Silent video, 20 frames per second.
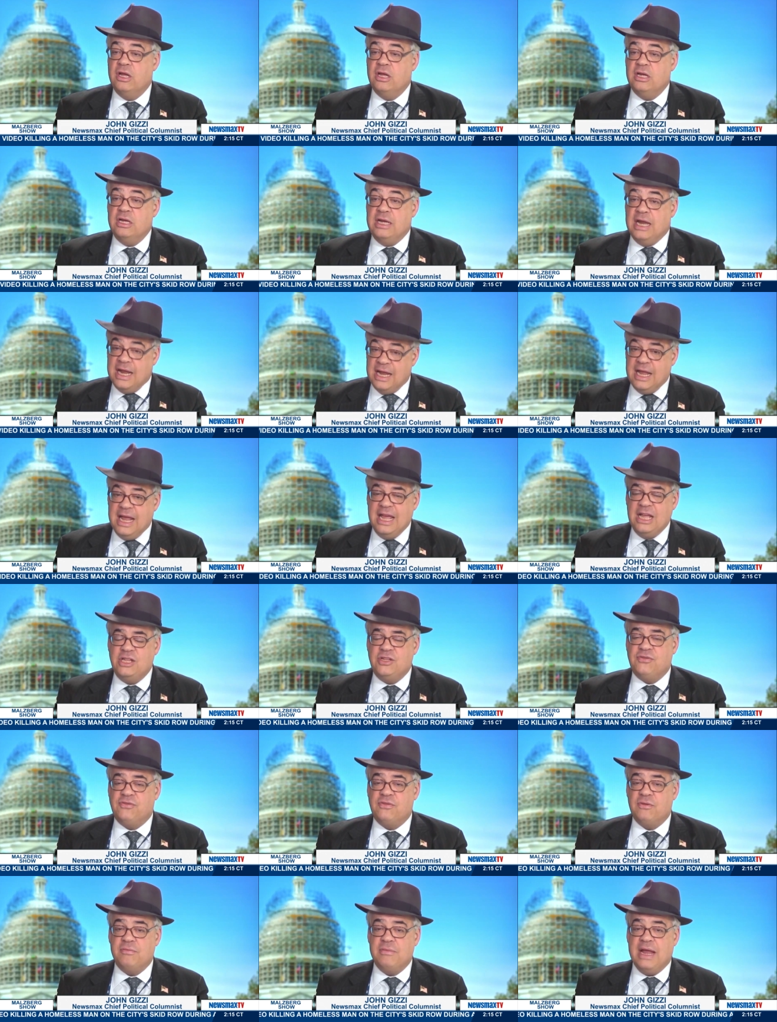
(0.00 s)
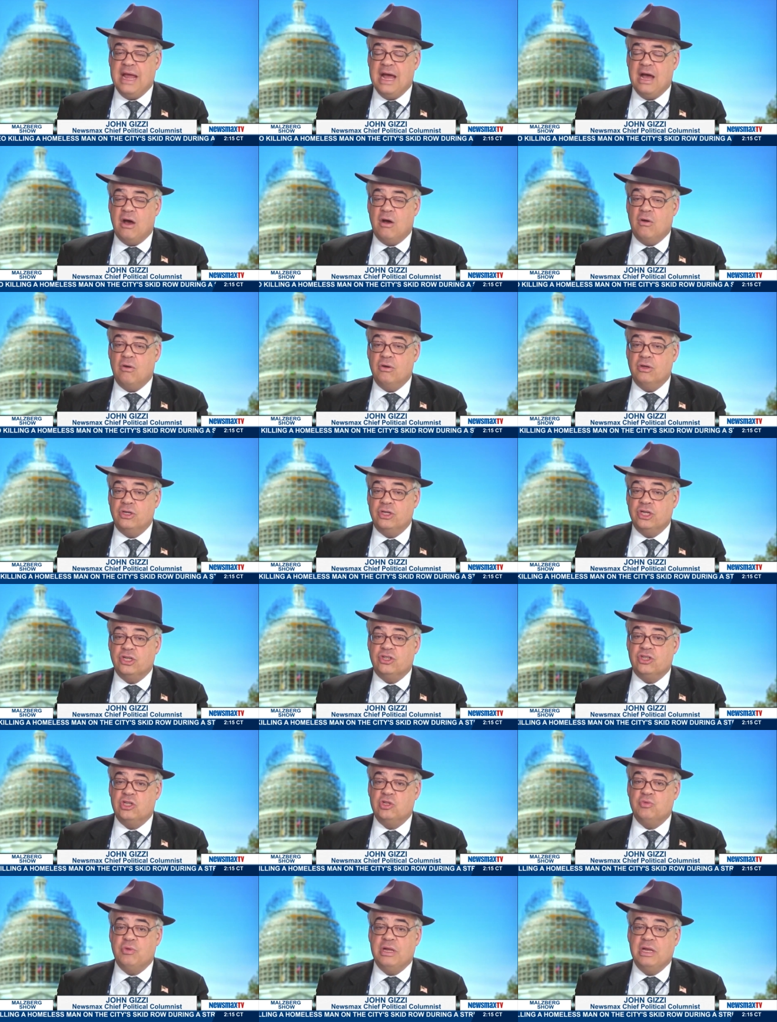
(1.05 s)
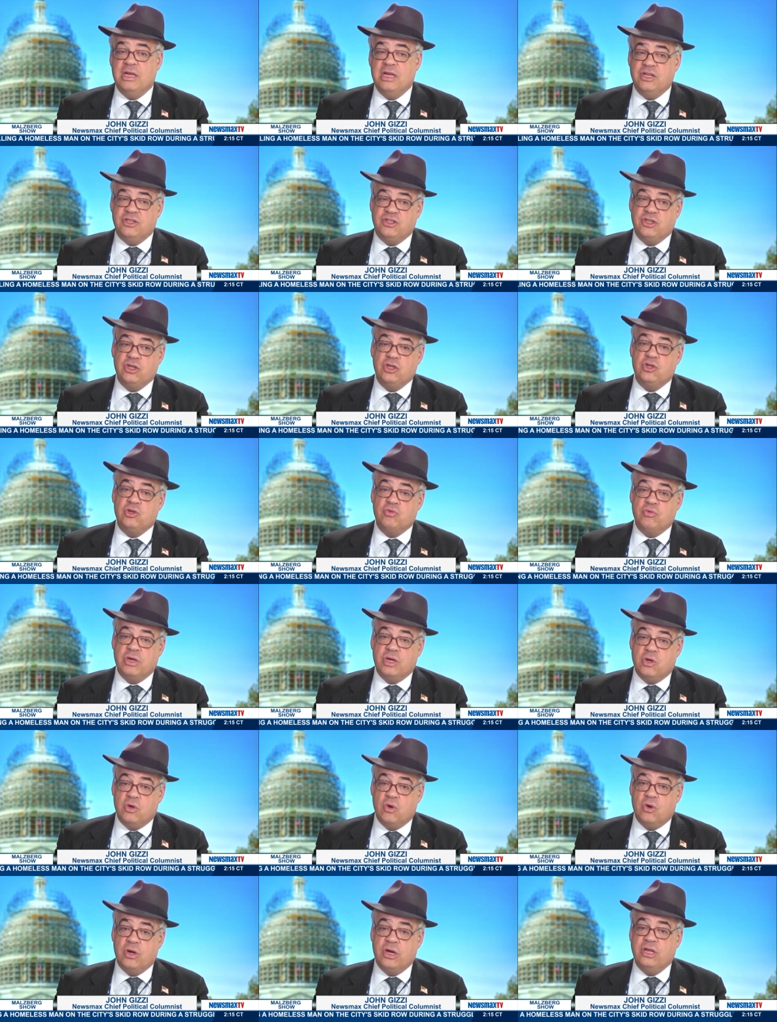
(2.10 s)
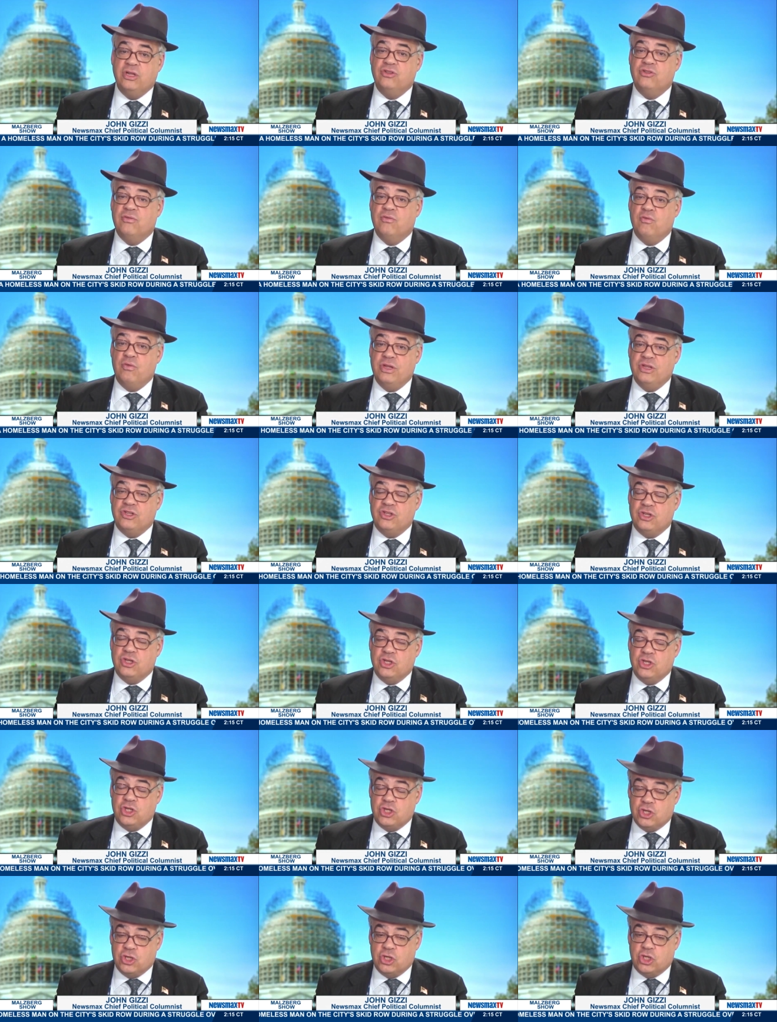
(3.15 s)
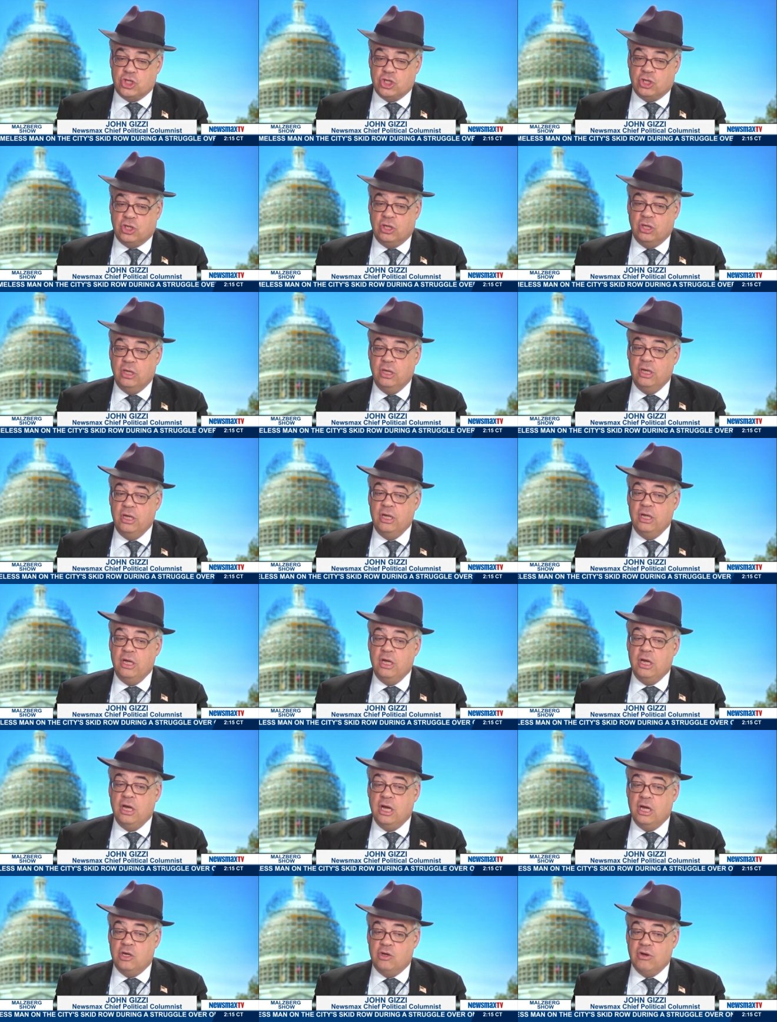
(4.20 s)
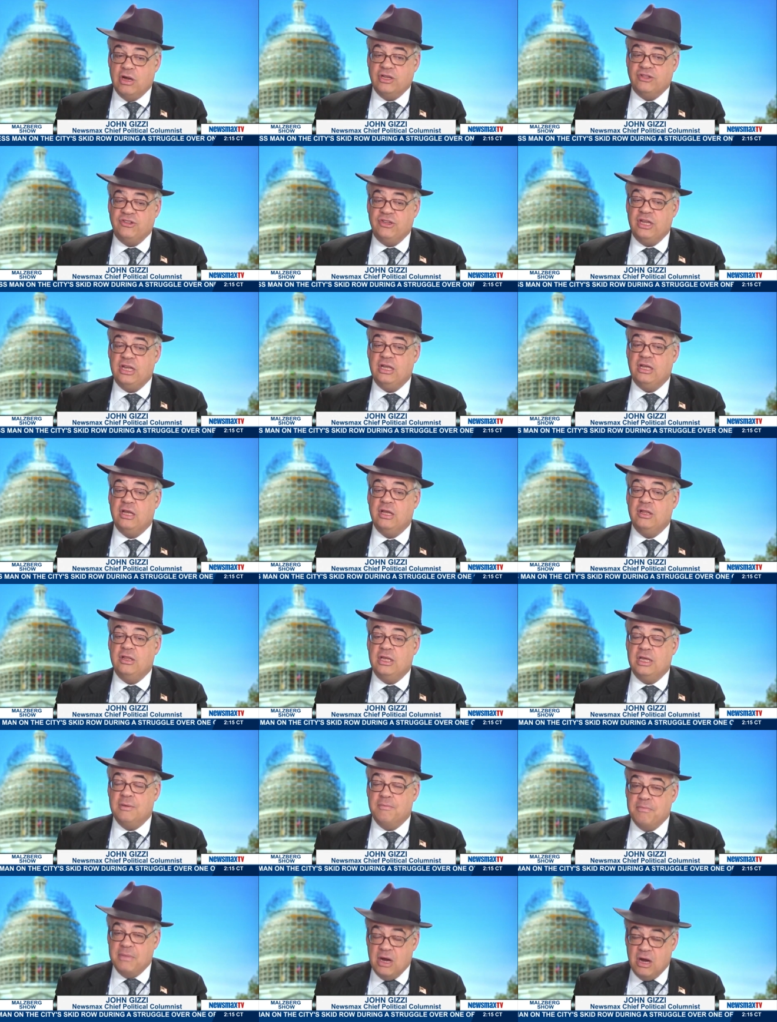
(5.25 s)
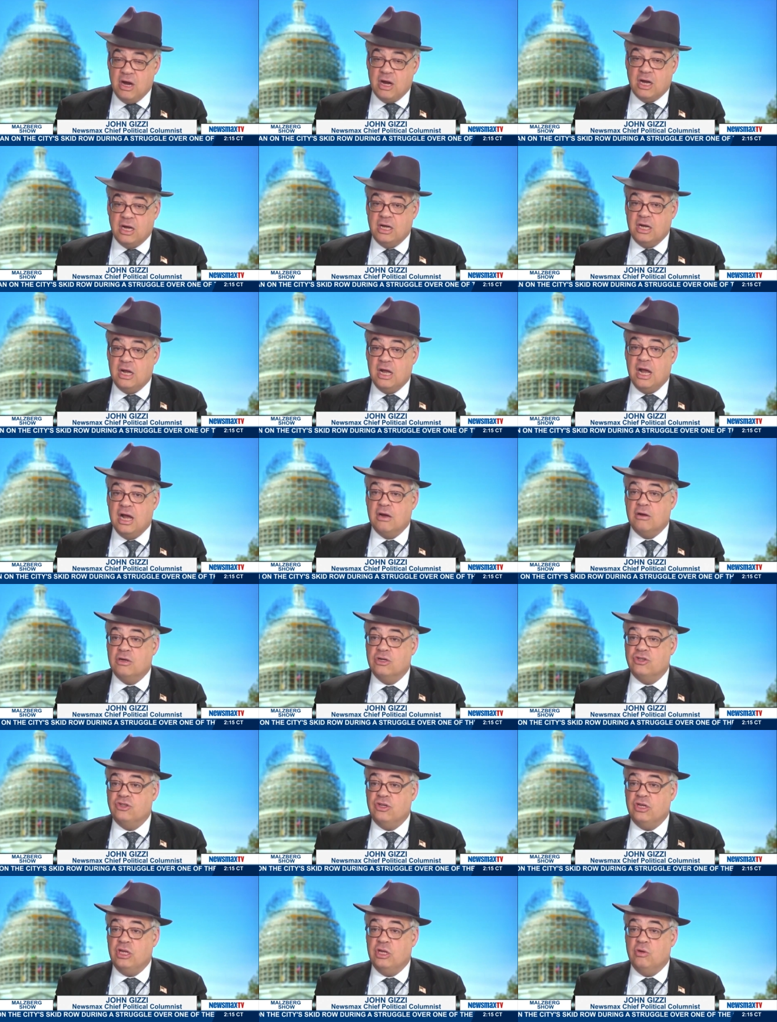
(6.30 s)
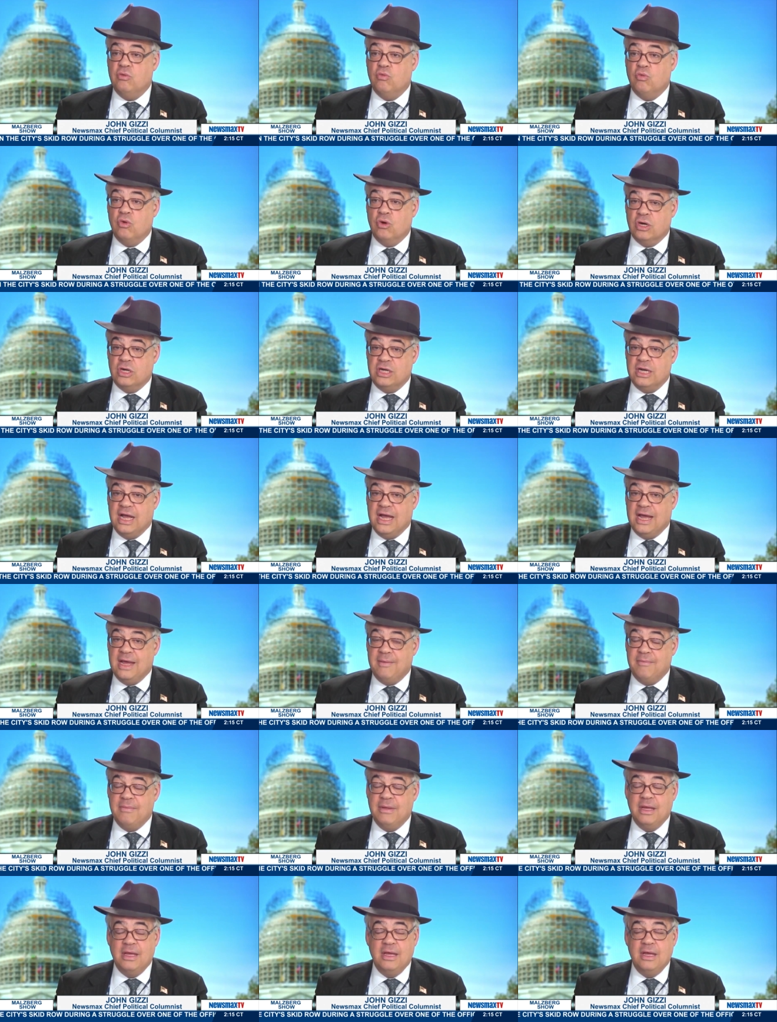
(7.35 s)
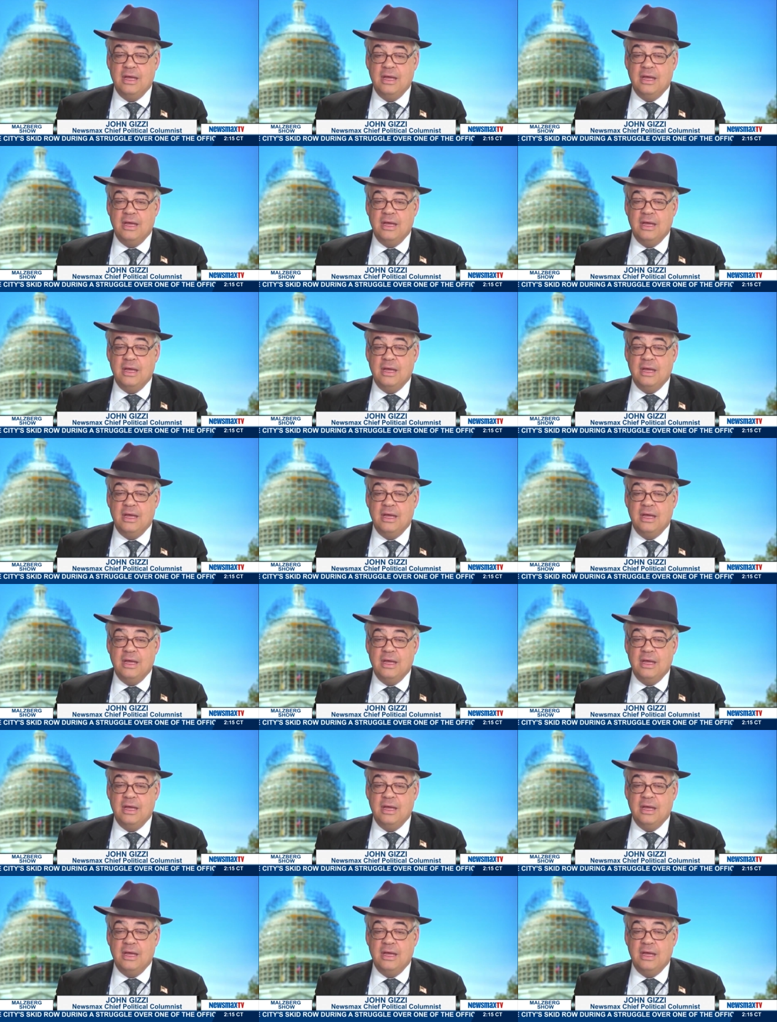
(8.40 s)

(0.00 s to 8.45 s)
Decades from now, just as we listen to recordings of Winston Churchill addressing the American Congress in wartime,